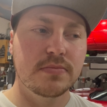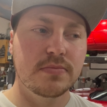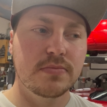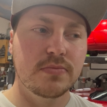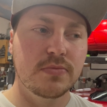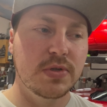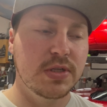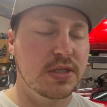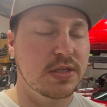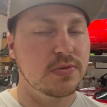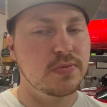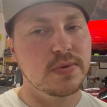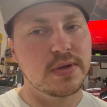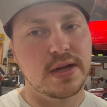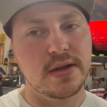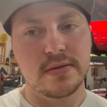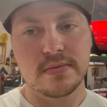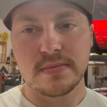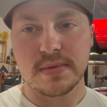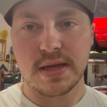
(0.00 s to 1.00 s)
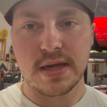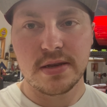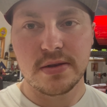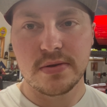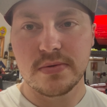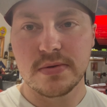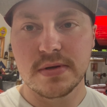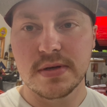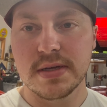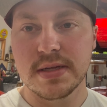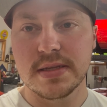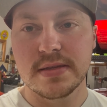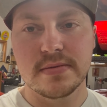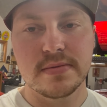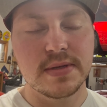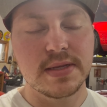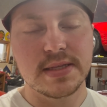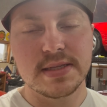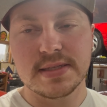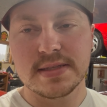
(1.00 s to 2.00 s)
we just went out and got a new hood.
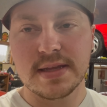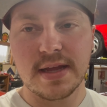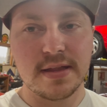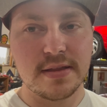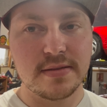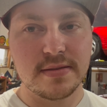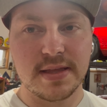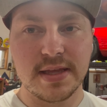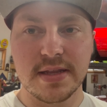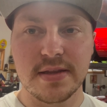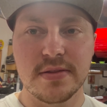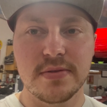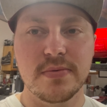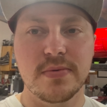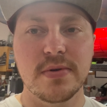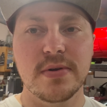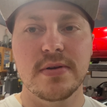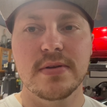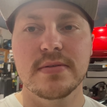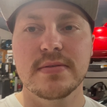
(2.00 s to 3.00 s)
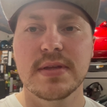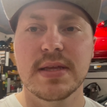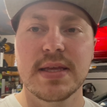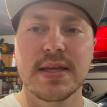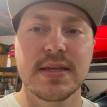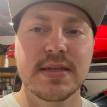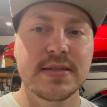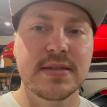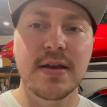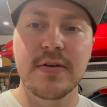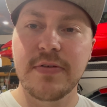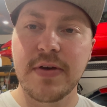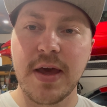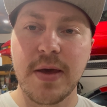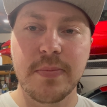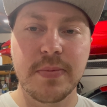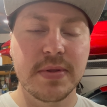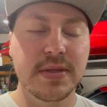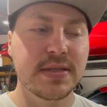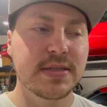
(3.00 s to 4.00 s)
It's not the end of the world. Stuff
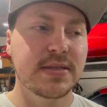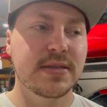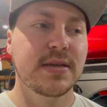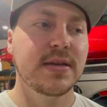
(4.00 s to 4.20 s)
happens.